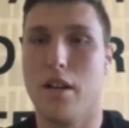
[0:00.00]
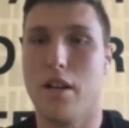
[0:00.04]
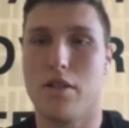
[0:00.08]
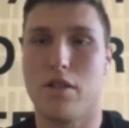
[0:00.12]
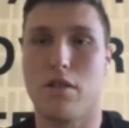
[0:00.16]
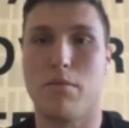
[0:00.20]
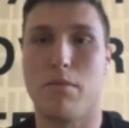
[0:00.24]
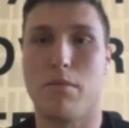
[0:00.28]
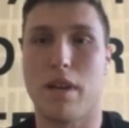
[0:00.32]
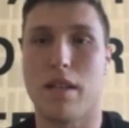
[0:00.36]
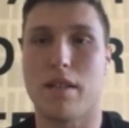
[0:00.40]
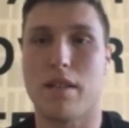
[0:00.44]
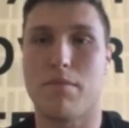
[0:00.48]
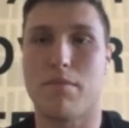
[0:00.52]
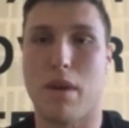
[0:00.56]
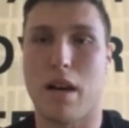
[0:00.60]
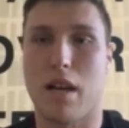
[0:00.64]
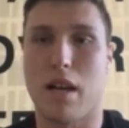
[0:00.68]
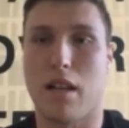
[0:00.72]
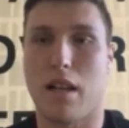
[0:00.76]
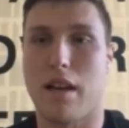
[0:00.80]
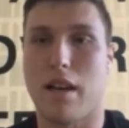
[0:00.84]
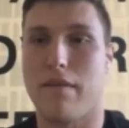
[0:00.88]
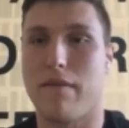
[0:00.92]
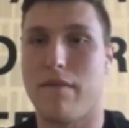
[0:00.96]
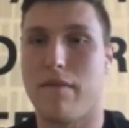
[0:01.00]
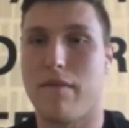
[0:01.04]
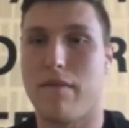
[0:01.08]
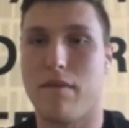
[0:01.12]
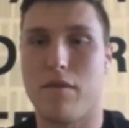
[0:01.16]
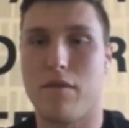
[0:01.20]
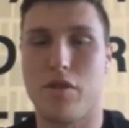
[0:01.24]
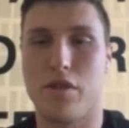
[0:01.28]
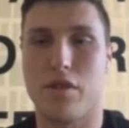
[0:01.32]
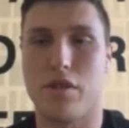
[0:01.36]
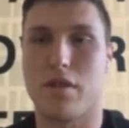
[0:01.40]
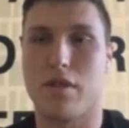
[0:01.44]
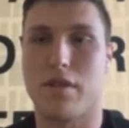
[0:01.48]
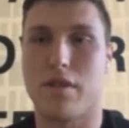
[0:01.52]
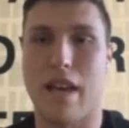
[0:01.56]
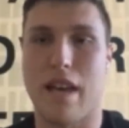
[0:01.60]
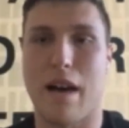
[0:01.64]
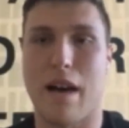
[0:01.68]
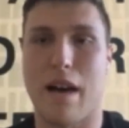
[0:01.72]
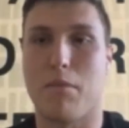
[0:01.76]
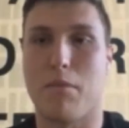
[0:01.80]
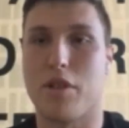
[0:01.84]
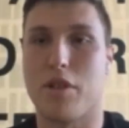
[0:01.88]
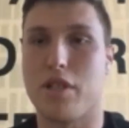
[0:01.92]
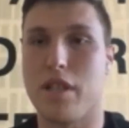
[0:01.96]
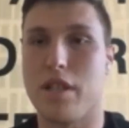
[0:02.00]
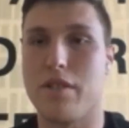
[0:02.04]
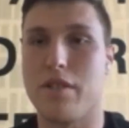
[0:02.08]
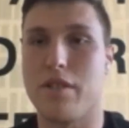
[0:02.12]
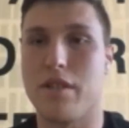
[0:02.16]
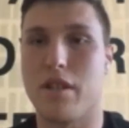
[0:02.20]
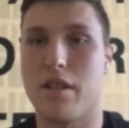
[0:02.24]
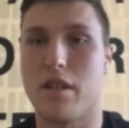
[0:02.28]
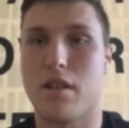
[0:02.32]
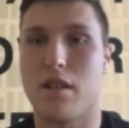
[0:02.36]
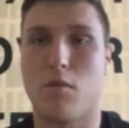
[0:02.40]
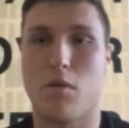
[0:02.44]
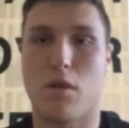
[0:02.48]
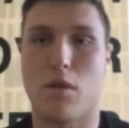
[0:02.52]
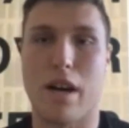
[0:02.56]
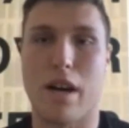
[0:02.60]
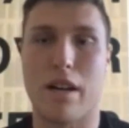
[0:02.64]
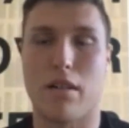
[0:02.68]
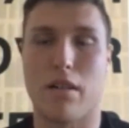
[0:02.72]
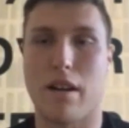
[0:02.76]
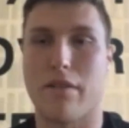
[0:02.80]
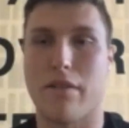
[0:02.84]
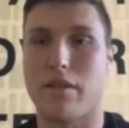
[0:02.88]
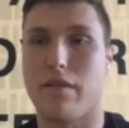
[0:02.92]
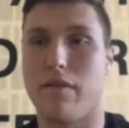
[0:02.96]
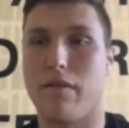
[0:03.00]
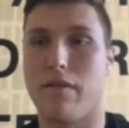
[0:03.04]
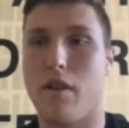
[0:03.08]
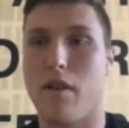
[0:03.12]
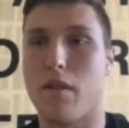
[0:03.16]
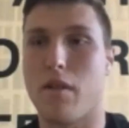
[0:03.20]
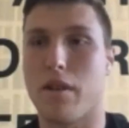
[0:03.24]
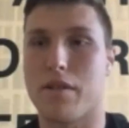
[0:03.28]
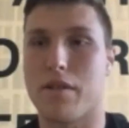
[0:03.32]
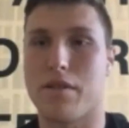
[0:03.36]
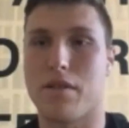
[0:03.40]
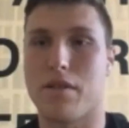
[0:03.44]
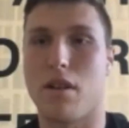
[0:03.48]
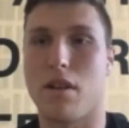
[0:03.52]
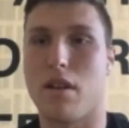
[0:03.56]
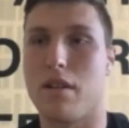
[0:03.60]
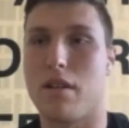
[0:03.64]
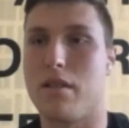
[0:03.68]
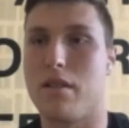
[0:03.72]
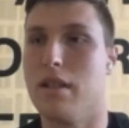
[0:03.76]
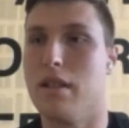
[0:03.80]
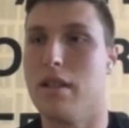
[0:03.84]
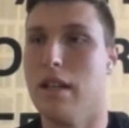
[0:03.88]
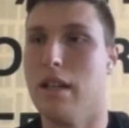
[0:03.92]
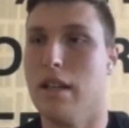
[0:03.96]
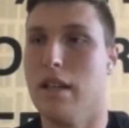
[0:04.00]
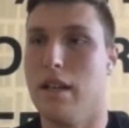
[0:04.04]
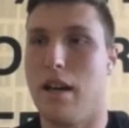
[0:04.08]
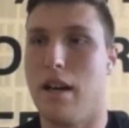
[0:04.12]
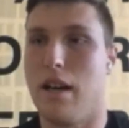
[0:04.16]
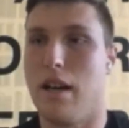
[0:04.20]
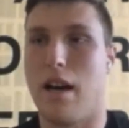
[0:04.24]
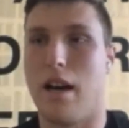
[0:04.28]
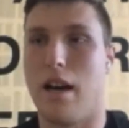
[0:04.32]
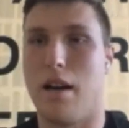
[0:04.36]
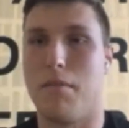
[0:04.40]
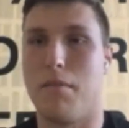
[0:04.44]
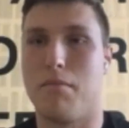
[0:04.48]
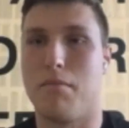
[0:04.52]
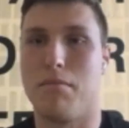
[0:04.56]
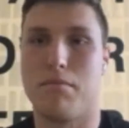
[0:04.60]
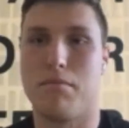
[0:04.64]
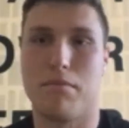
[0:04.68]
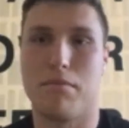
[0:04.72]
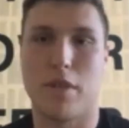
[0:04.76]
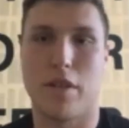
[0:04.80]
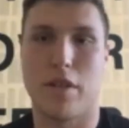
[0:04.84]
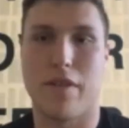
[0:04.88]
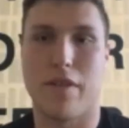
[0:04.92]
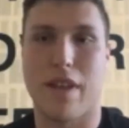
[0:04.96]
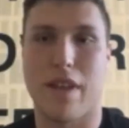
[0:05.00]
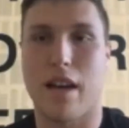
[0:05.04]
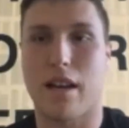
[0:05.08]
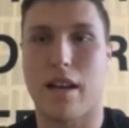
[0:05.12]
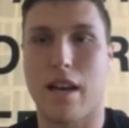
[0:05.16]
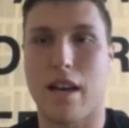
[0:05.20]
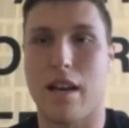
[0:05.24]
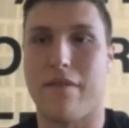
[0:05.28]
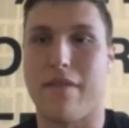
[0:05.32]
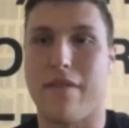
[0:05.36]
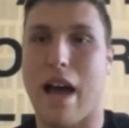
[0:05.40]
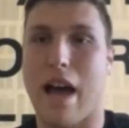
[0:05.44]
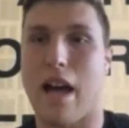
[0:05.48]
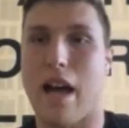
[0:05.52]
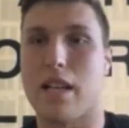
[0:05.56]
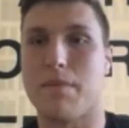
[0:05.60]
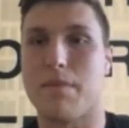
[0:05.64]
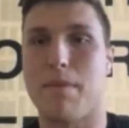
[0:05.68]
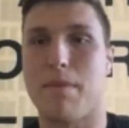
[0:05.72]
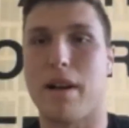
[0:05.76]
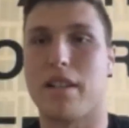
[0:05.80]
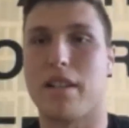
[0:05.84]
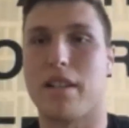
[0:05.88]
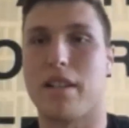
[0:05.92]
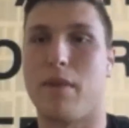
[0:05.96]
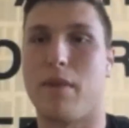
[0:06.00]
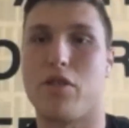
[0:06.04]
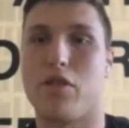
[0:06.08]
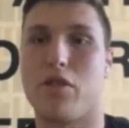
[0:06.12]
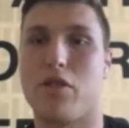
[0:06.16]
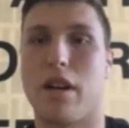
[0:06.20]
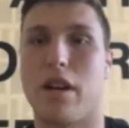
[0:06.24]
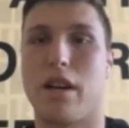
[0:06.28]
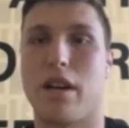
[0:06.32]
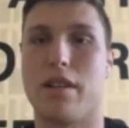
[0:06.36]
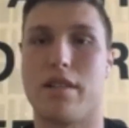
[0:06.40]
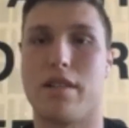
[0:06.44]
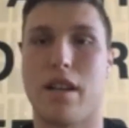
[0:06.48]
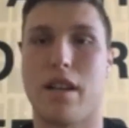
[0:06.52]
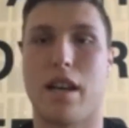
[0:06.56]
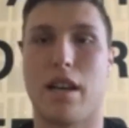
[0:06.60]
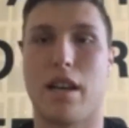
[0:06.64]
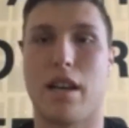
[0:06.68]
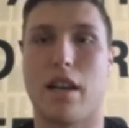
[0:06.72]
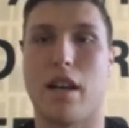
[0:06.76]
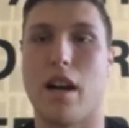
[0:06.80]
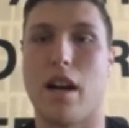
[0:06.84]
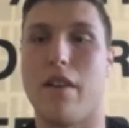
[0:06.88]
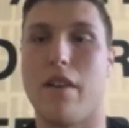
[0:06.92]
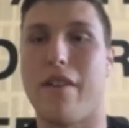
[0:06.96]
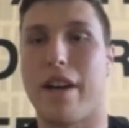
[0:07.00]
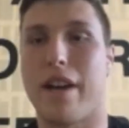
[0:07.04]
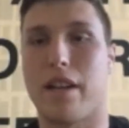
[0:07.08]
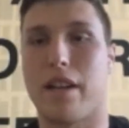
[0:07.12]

So it makes my life just that much easier, where I don't have to focus on, that kind of aspect of my training is taken care of.